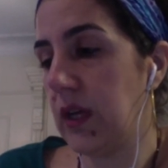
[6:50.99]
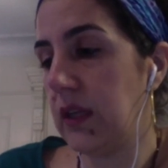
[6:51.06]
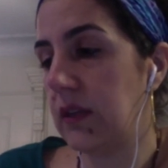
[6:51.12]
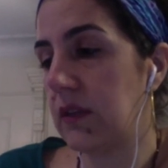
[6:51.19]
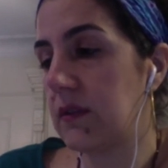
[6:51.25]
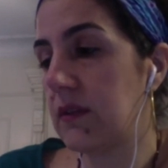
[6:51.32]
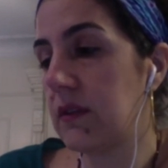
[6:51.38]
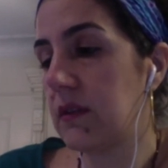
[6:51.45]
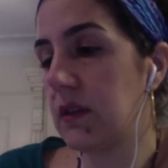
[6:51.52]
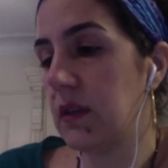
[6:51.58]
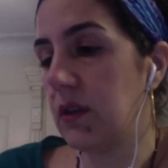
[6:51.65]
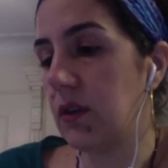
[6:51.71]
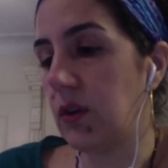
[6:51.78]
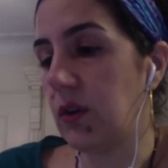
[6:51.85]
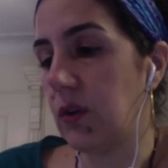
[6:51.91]
The city
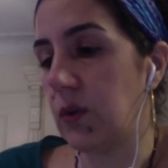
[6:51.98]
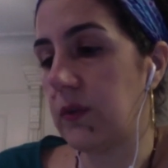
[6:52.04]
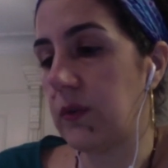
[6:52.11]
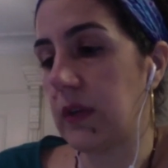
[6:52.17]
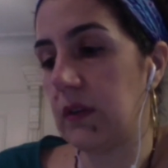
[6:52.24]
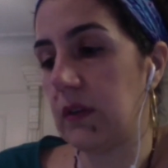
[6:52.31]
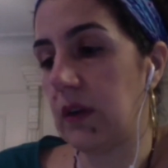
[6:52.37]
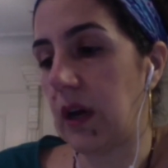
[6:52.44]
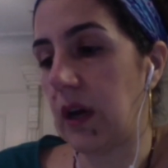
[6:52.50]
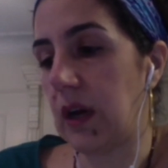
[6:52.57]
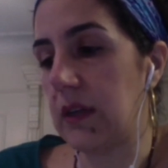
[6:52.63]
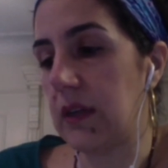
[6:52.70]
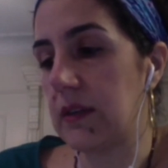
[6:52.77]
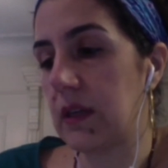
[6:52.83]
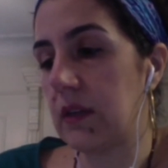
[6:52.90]
grows and
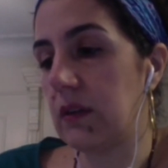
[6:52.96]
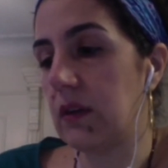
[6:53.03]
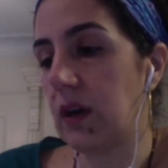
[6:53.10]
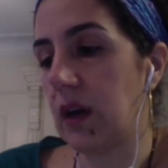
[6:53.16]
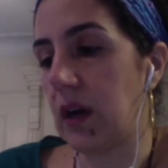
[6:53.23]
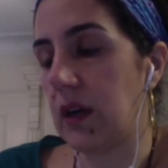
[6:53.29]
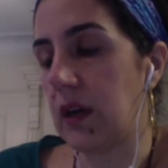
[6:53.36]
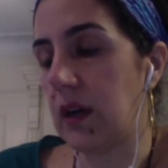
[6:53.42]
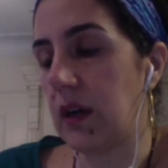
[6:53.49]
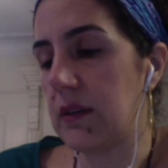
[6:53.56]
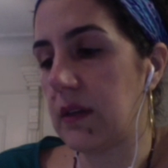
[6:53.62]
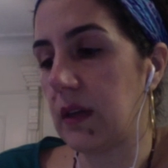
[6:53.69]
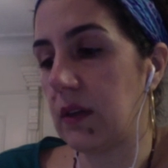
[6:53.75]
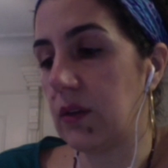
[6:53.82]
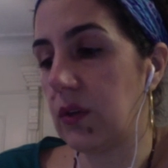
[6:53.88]
dies and dies
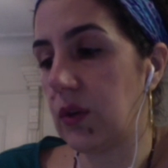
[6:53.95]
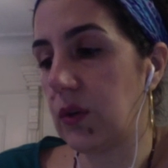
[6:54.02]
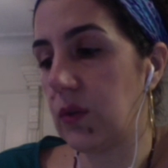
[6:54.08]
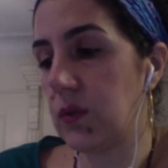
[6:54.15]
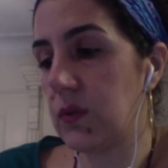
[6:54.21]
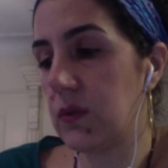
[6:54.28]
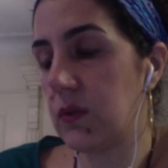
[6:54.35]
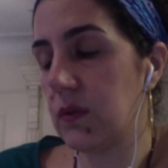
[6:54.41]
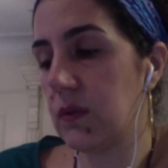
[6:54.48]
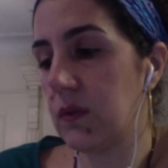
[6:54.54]
and grows.